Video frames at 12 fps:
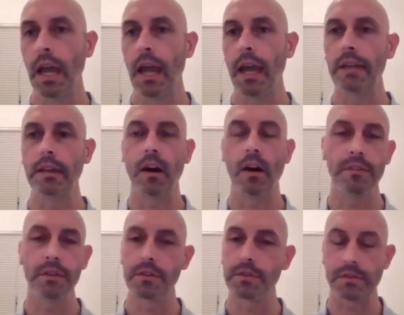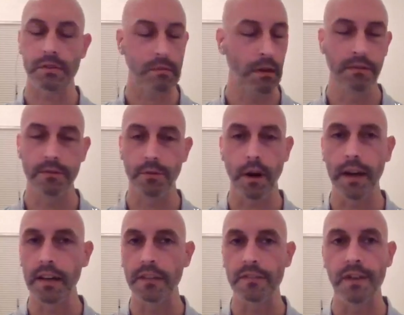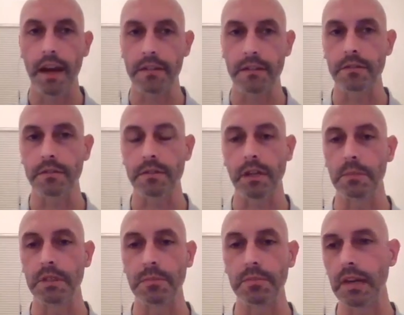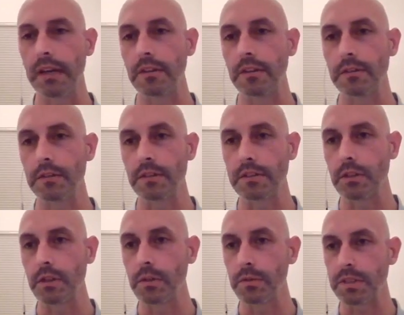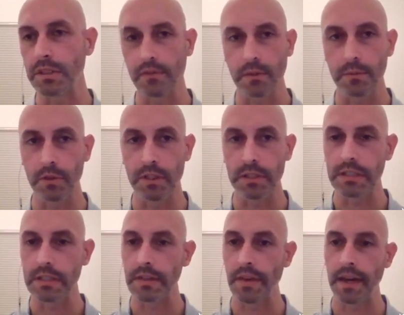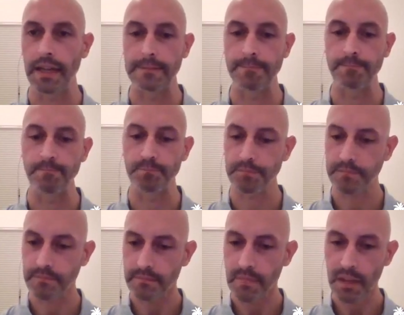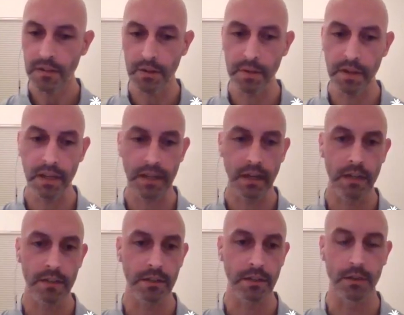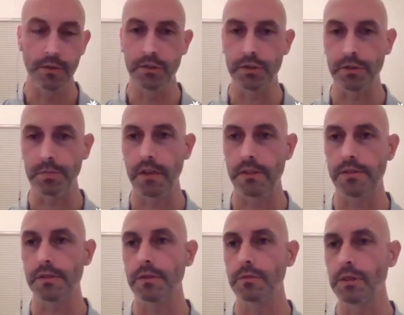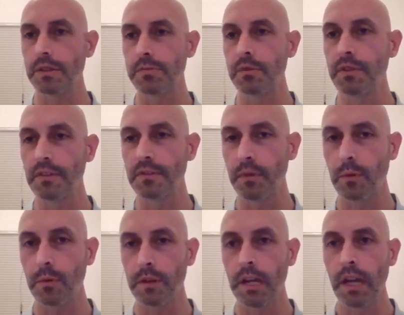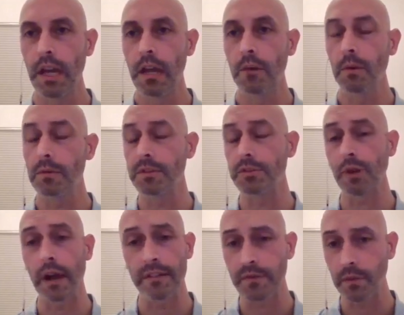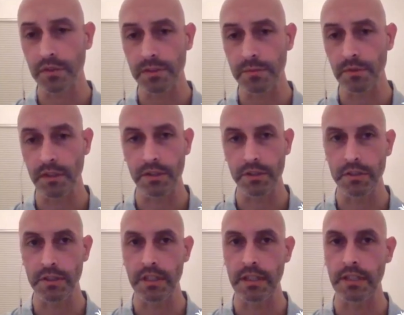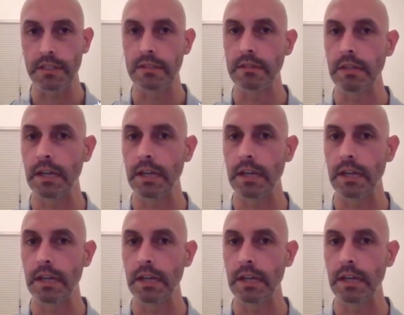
And all of those variety of factors come into play. There is no silver bullet. Depending on who's your sponsor, what's moving forward, what was the driving force to bring agility in?